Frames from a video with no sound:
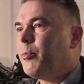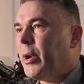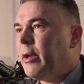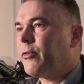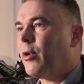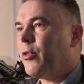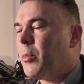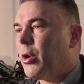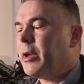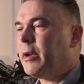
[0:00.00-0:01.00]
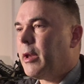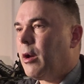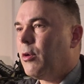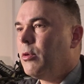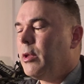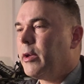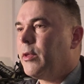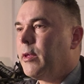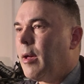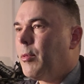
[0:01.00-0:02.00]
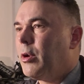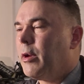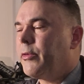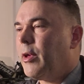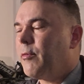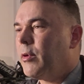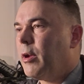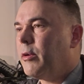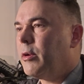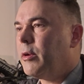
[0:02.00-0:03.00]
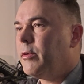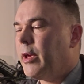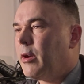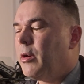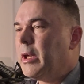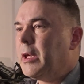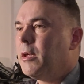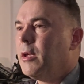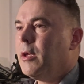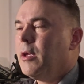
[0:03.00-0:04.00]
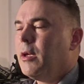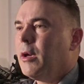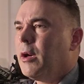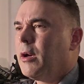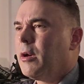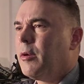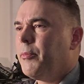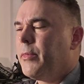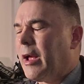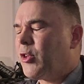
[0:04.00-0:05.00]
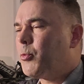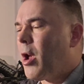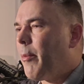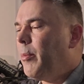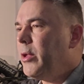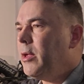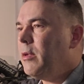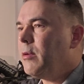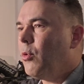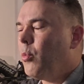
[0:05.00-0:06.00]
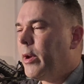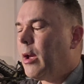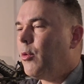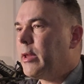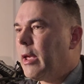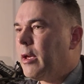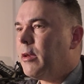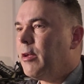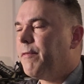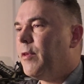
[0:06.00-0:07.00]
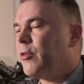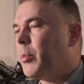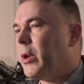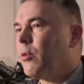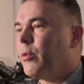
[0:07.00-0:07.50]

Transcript: bikes on the market now, like the Yamaha 700 Tenere. That's probably what I would get if this bike